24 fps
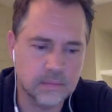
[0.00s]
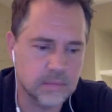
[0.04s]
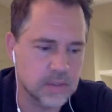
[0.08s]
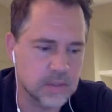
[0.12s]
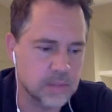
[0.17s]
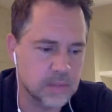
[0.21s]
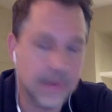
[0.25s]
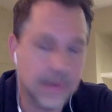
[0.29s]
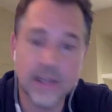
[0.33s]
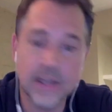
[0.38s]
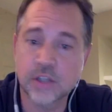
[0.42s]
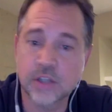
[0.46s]
the
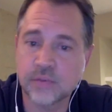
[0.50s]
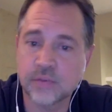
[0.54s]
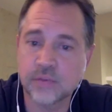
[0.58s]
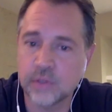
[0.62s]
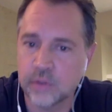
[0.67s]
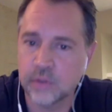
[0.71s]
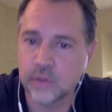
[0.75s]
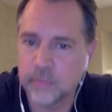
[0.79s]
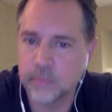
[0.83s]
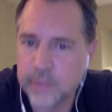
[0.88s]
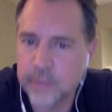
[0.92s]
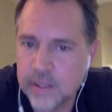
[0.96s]
Spanish
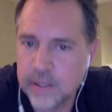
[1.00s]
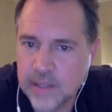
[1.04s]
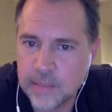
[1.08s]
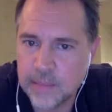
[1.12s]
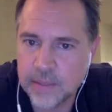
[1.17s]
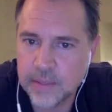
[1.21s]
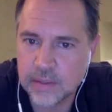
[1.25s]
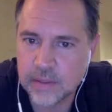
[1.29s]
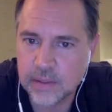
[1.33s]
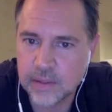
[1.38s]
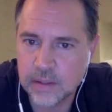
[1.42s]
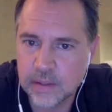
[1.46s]
flu, the
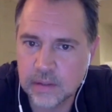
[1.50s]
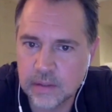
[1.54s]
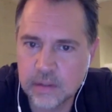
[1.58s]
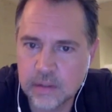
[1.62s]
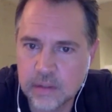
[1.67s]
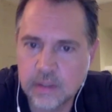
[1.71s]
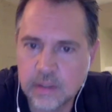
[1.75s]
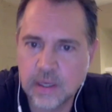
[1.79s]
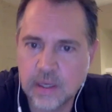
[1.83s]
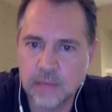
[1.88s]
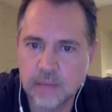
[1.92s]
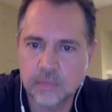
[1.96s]
pandemic that
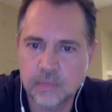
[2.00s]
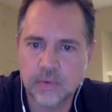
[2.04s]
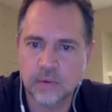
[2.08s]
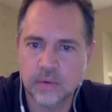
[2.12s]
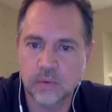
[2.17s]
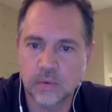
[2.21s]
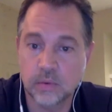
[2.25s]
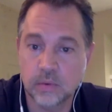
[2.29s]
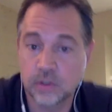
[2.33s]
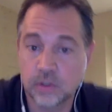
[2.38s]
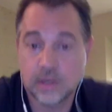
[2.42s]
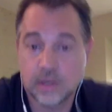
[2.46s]
came
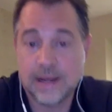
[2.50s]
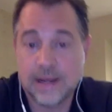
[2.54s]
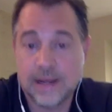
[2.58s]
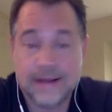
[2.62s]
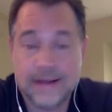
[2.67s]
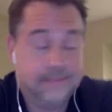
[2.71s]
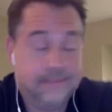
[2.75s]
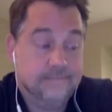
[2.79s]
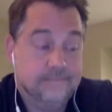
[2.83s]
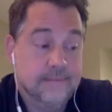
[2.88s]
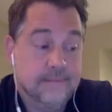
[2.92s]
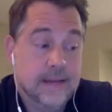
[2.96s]
through, which I,
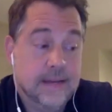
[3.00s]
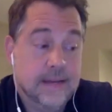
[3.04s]
I